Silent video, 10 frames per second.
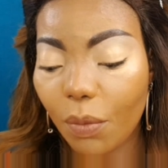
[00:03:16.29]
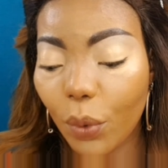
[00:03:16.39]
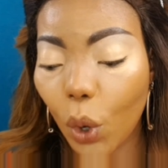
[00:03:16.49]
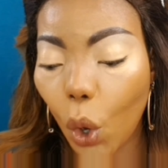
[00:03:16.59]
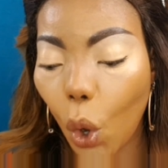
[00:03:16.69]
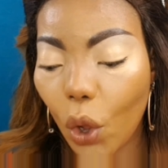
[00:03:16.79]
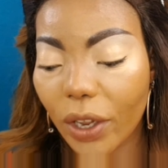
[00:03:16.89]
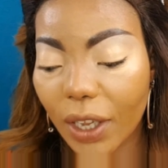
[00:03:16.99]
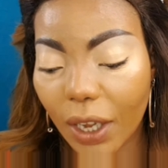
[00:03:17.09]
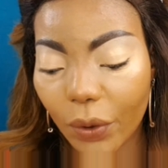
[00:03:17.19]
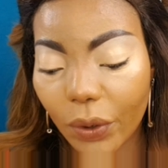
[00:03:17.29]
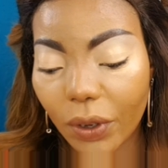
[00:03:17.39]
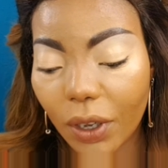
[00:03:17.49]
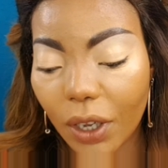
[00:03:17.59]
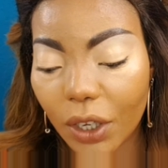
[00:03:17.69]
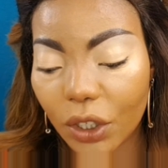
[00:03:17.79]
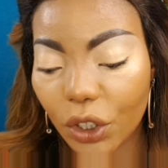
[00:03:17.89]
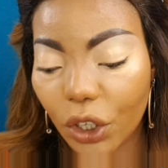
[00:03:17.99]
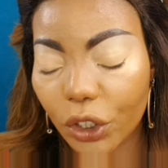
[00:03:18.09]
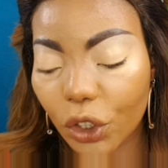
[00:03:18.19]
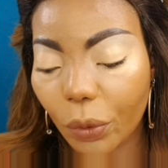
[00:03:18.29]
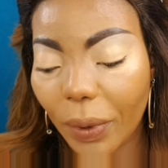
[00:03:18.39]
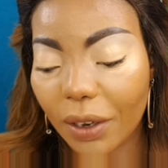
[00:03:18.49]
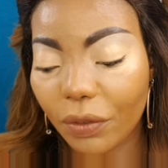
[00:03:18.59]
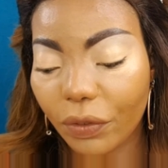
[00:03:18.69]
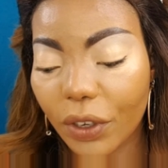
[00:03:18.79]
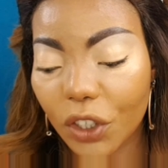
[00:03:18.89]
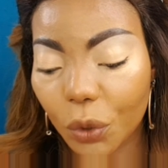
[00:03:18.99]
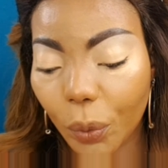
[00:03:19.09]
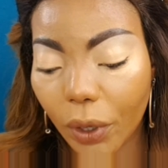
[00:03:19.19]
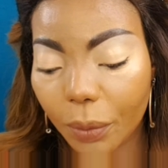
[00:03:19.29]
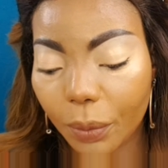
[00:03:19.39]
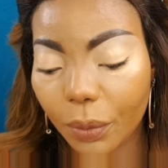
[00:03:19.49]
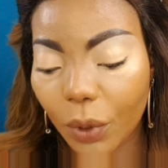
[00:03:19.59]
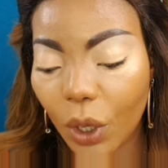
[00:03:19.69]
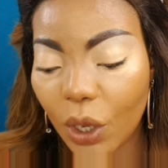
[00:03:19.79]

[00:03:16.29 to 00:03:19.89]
Blur on the Go Touch Up and Finish Balm.